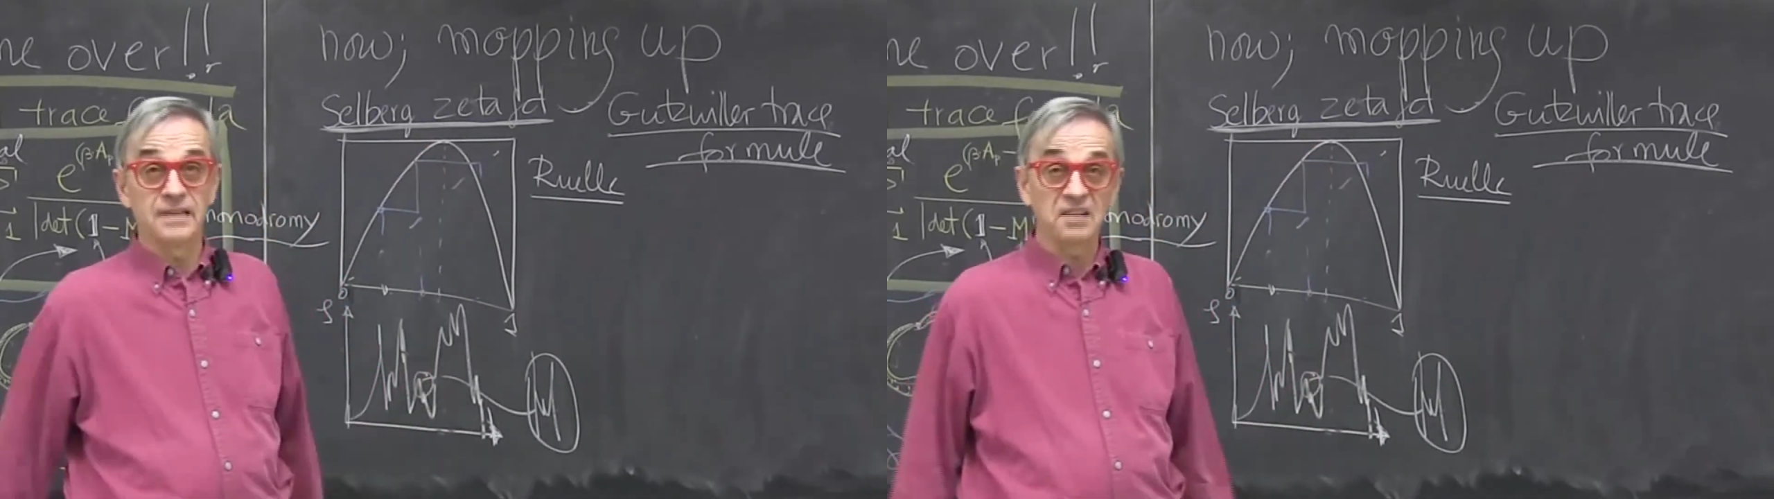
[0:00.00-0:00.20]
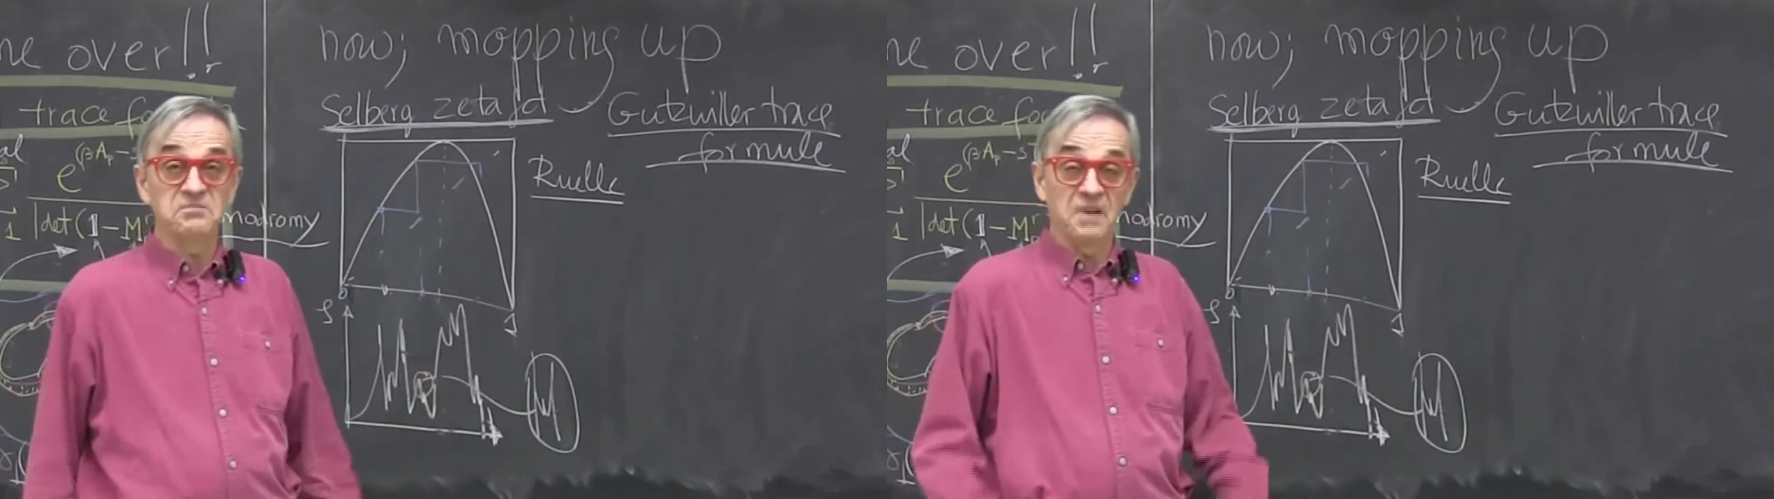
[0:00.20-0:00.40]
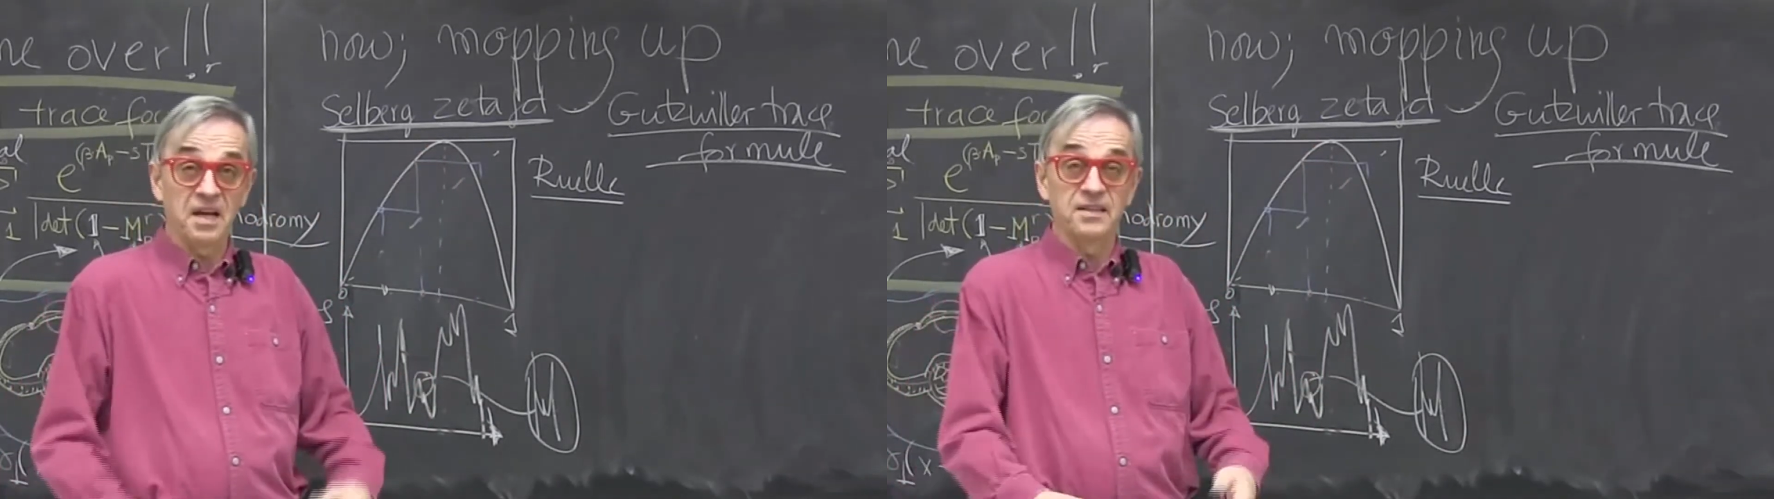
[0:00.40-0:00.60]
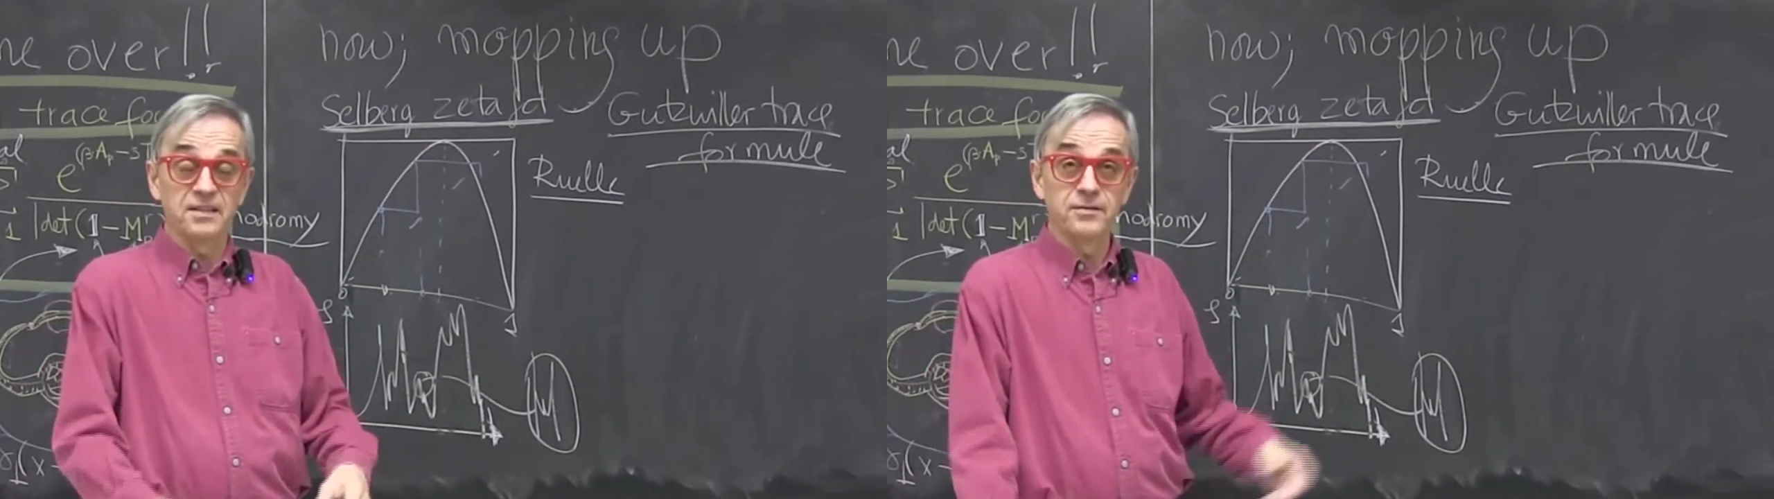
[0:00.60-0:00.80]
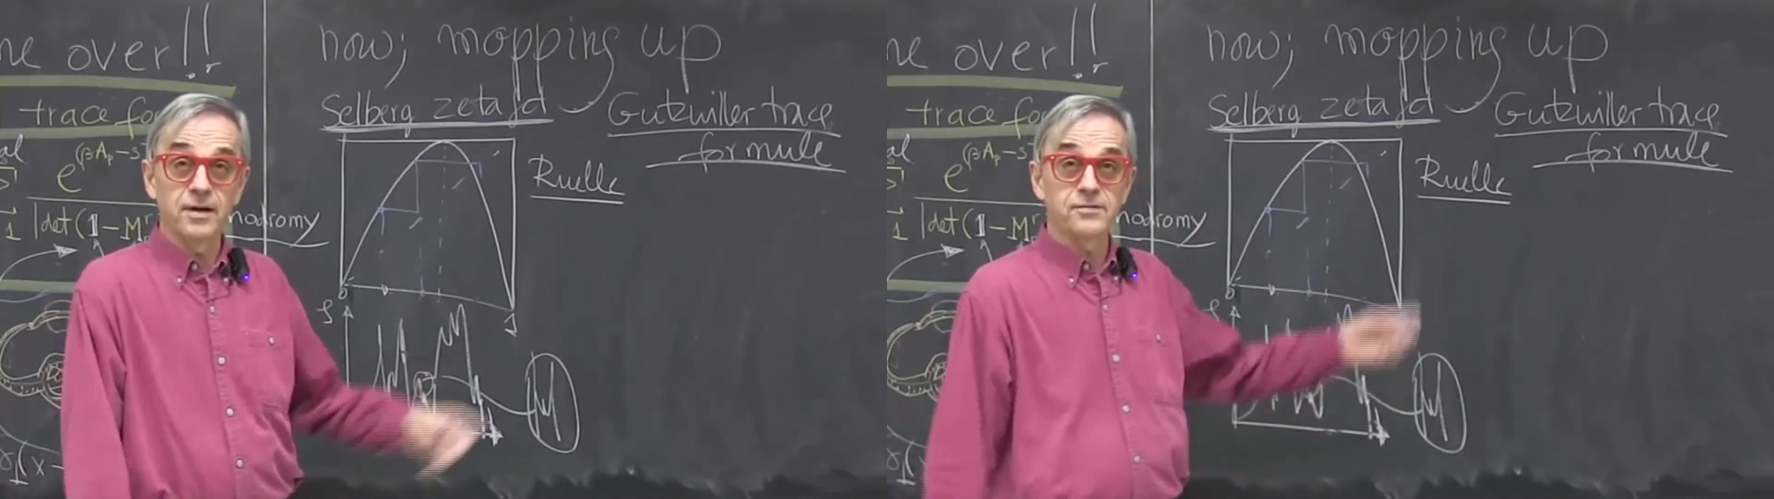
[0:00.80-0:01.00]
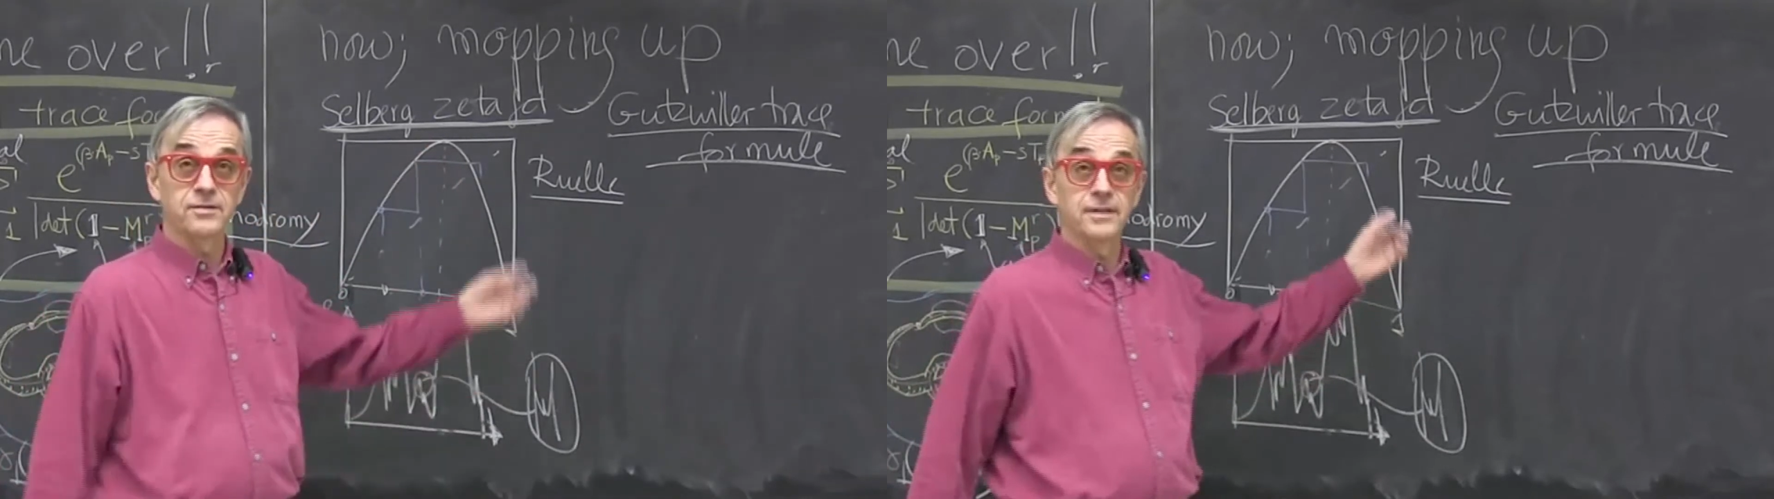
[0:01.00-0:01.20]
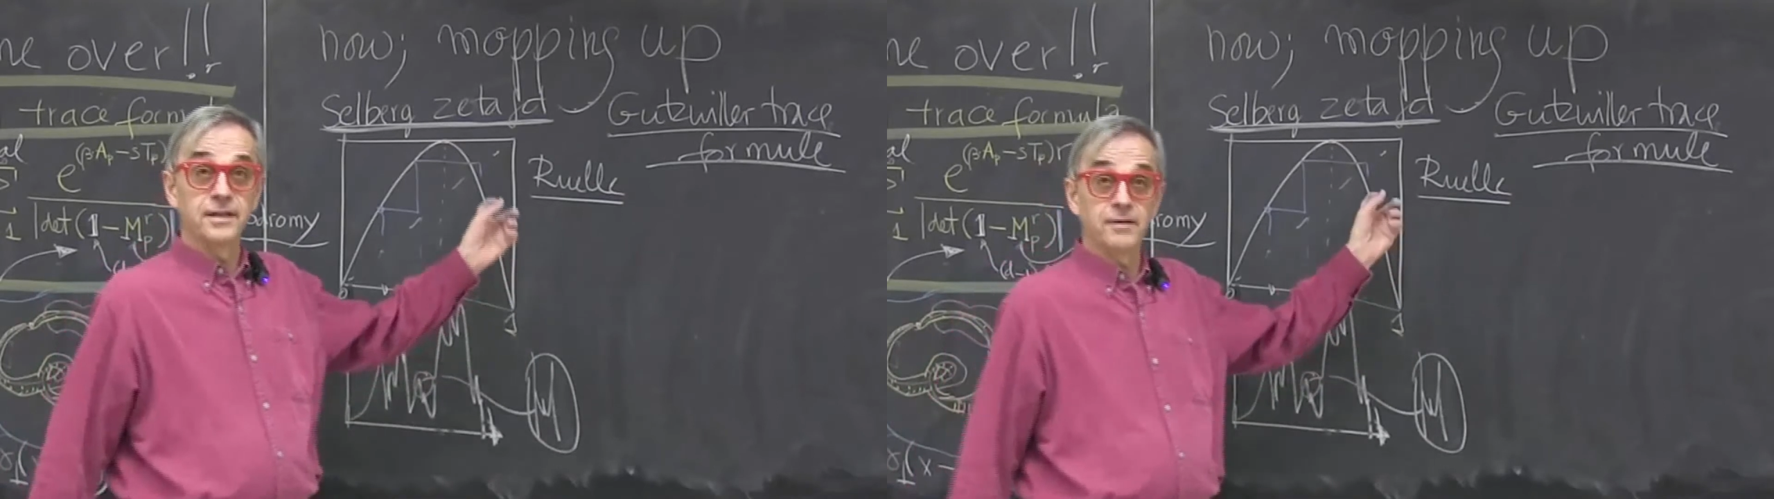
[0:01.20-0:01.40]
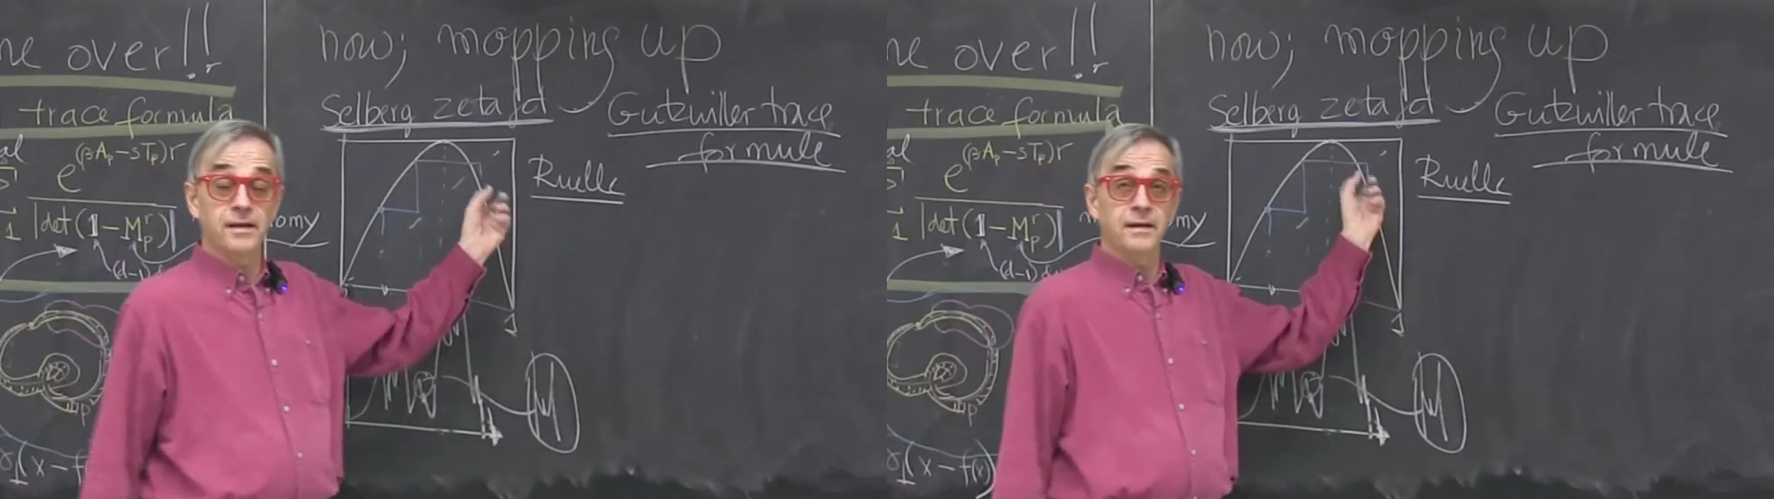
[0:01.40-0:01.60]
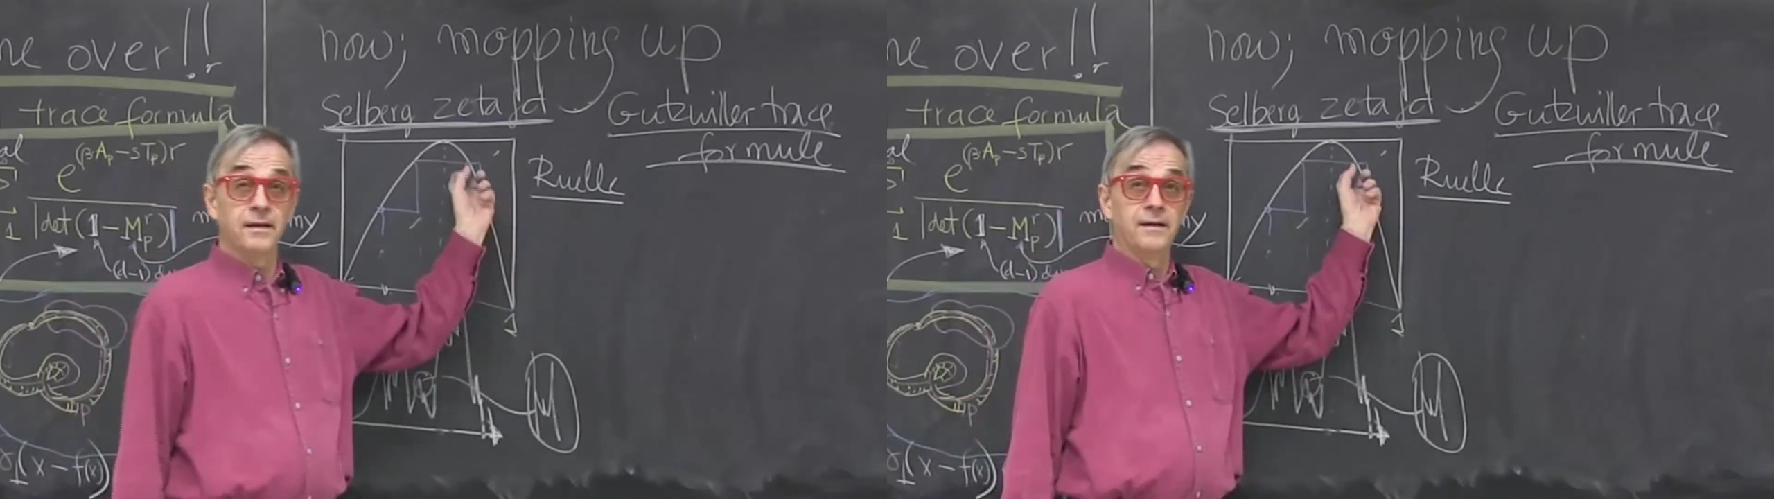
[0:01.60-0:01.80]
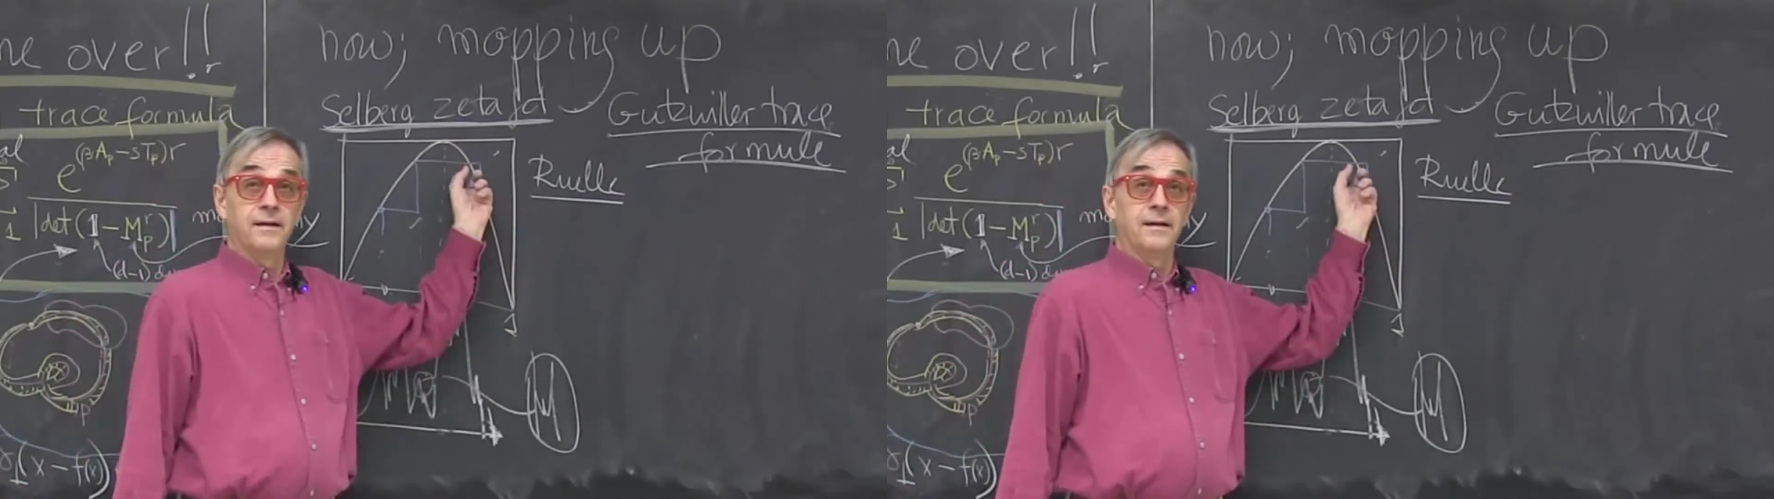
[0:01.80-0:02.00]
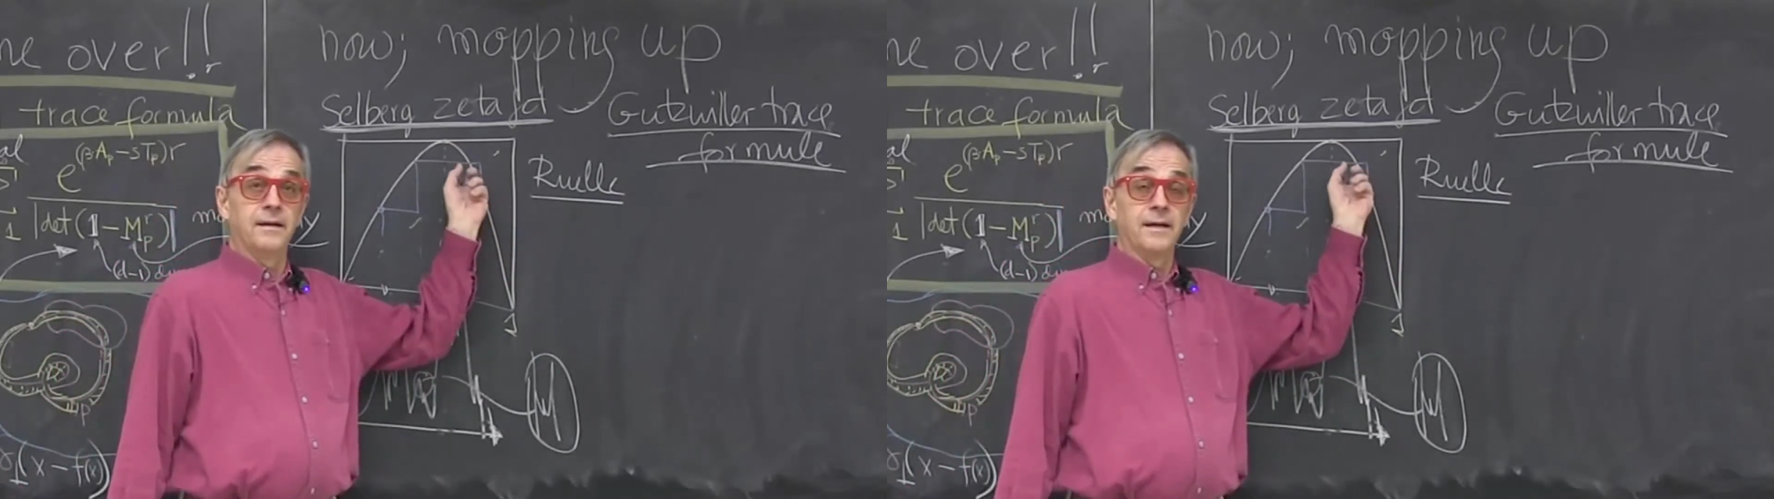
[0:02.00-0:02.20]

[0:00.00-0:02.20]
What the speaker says: MIT, but this guy got his PhD,